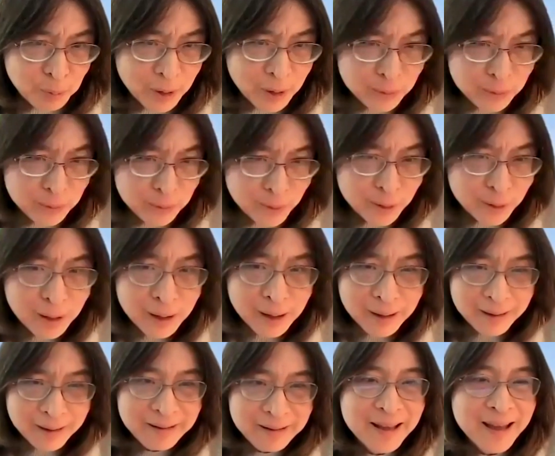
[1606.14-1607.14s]
weather.
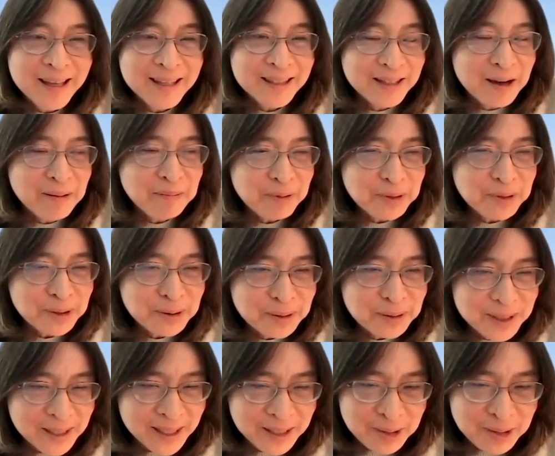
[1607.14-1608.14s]
Number two
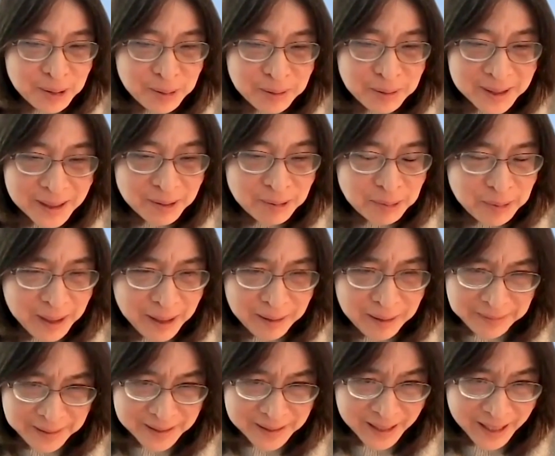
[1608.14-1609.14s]
is I do think we
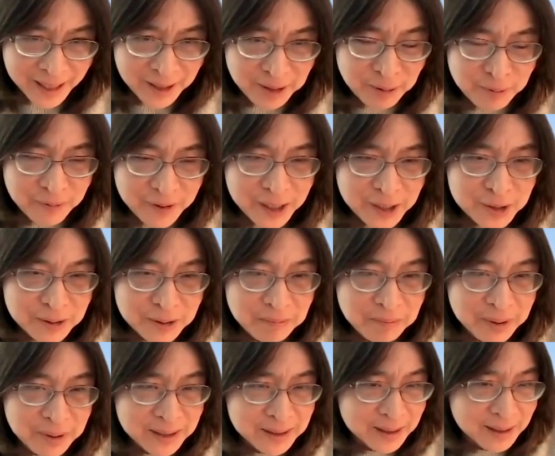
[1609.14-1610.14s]
have this
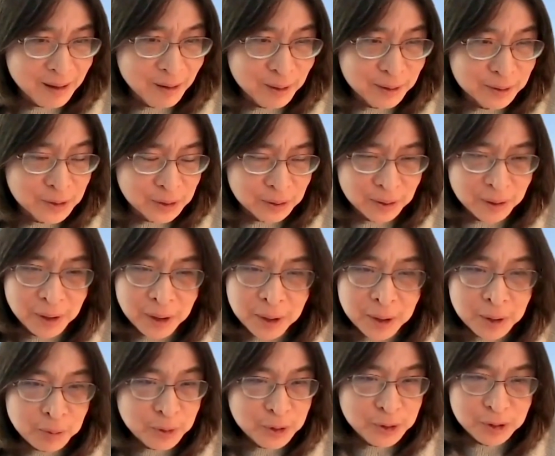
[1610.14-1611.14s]
innovation-based culture,
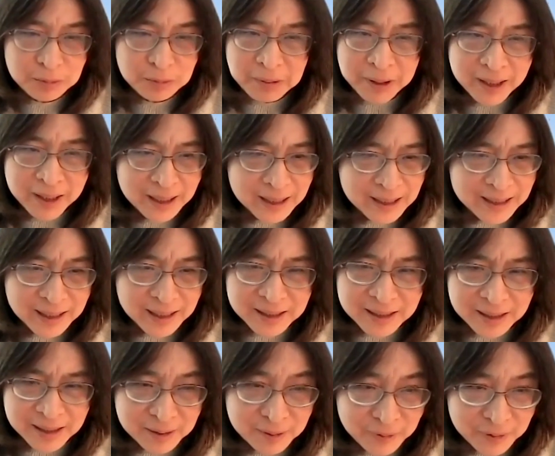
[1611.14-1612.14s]
which has been in
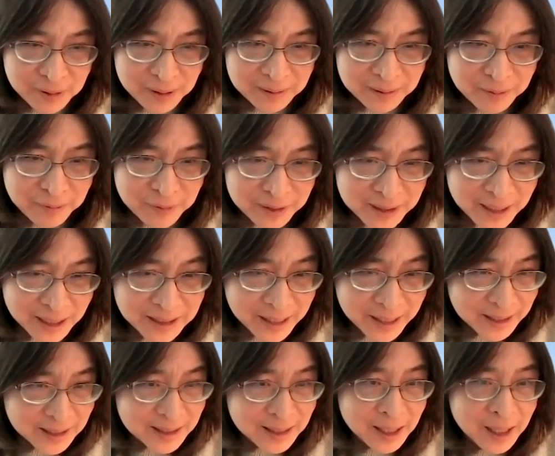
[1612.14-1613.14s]
existence for
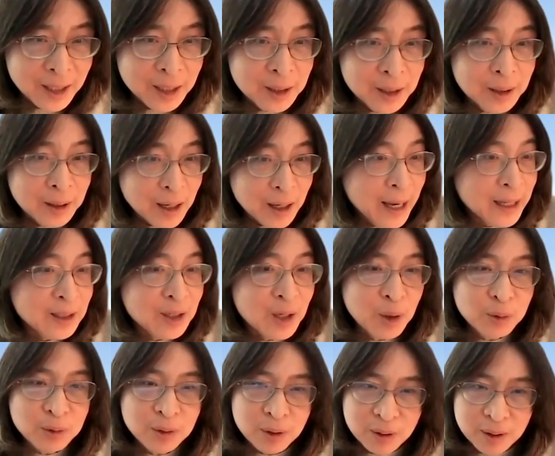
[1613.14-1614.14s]
decades. I
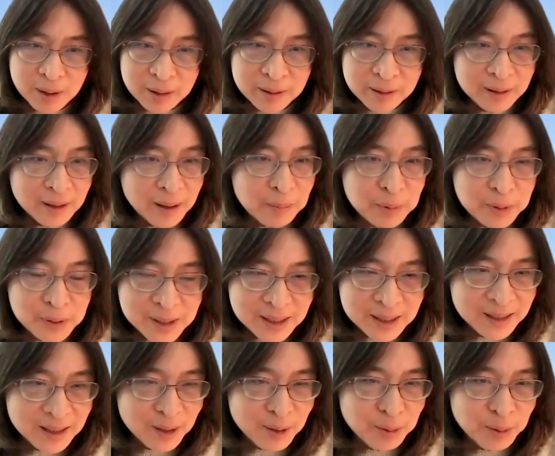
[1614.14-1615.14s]
know there are a number of
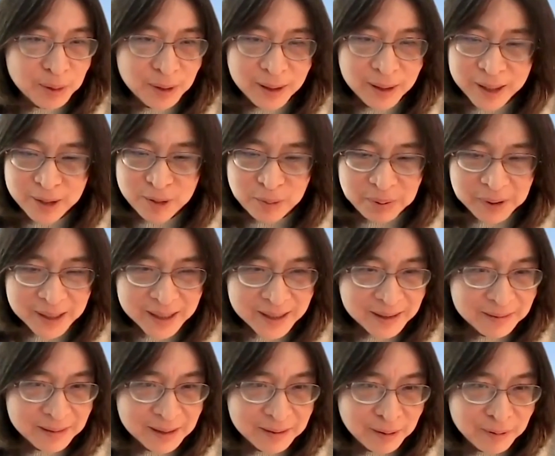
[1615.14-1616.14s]
cities who claim to be
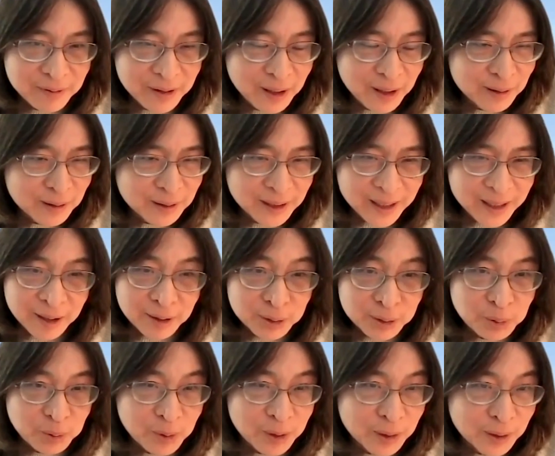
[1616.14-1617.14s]
Silicon Valley
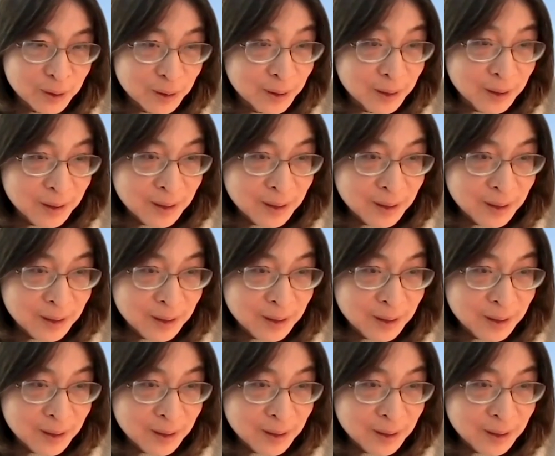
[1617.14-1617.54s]
elsewhere